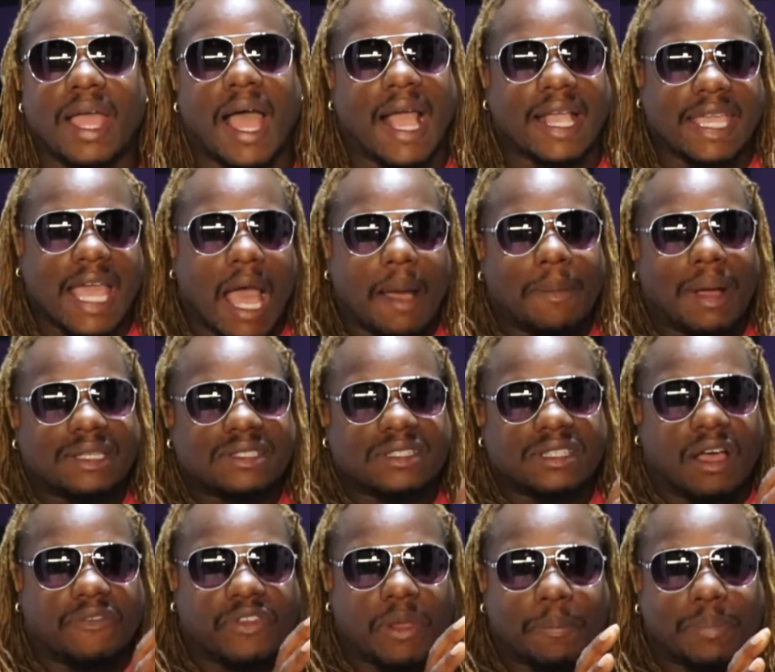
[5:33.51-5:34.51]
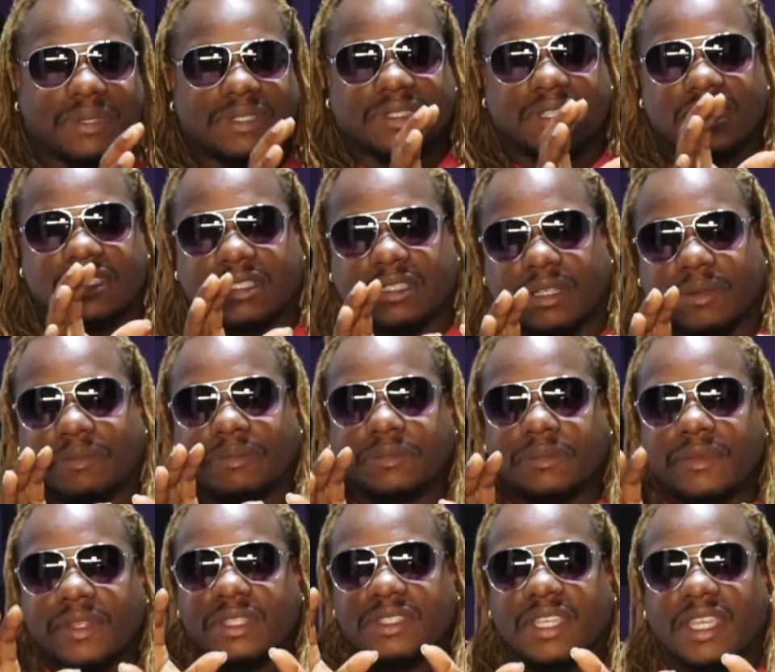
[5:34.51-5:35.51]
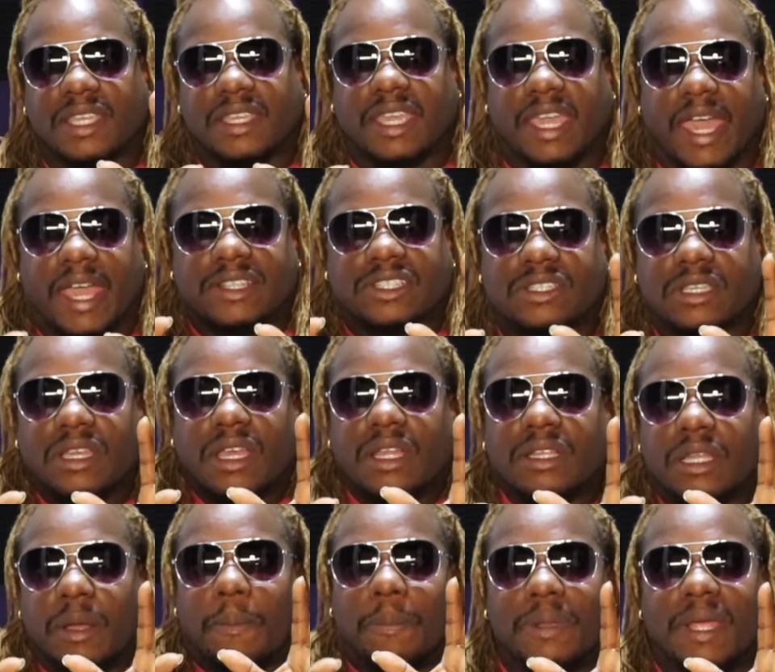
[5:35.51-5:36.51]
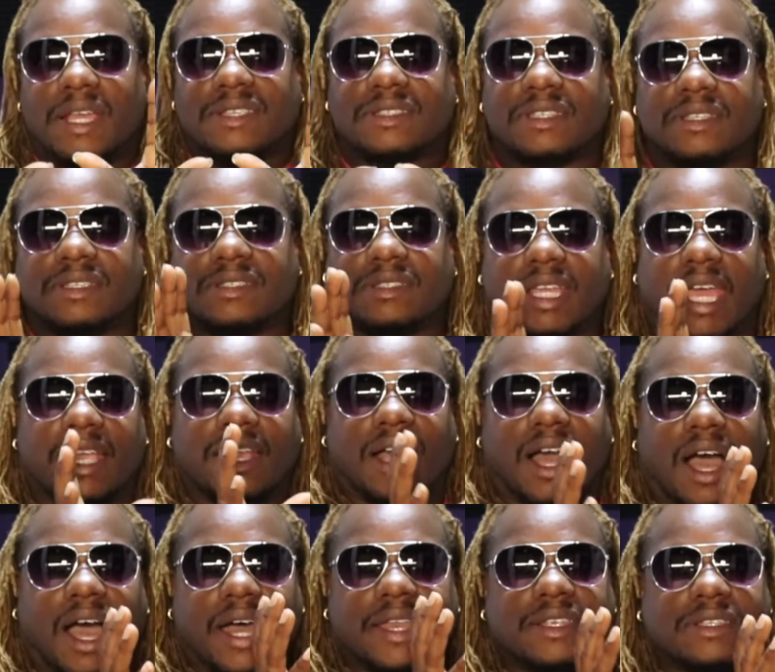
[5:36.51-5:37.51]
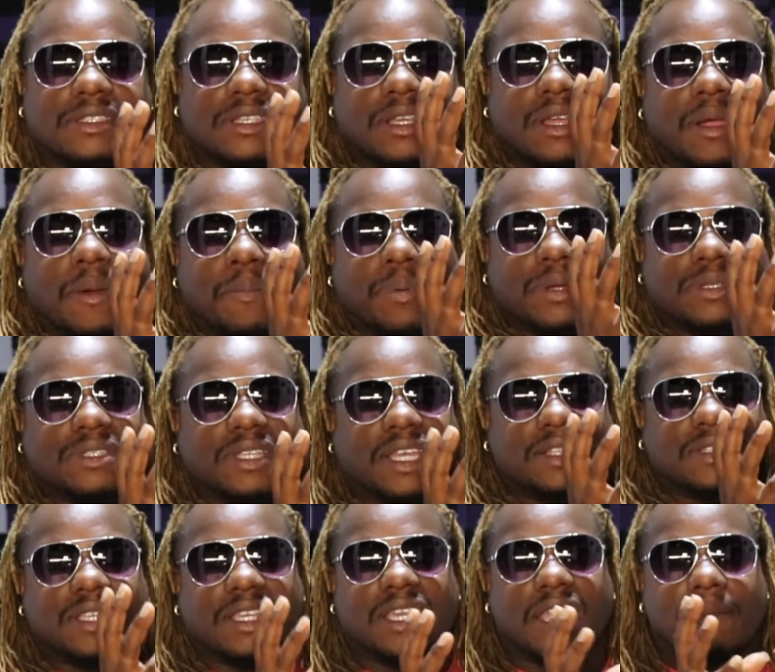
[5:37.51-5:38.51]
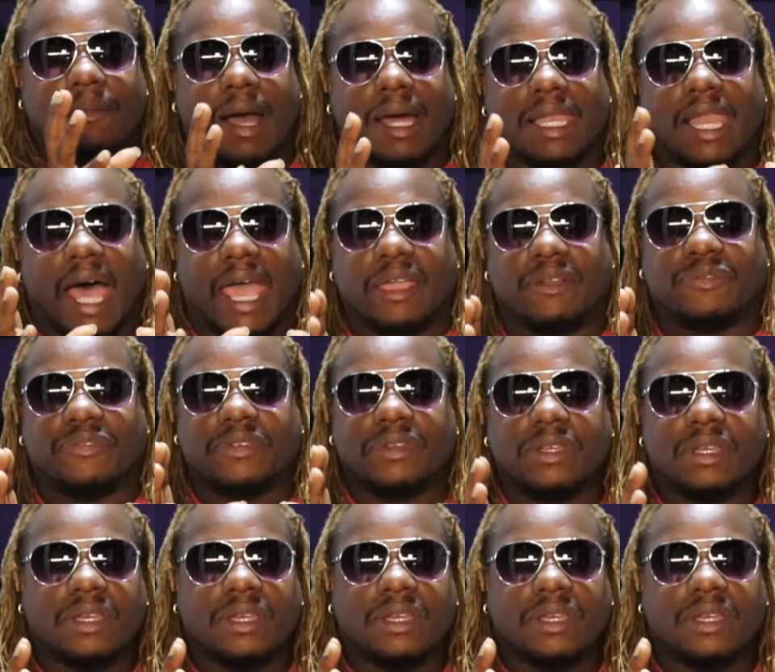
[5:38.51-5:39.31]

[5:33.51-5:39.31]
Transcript: I got myself in position to catch the blessings that God is presenting in my life.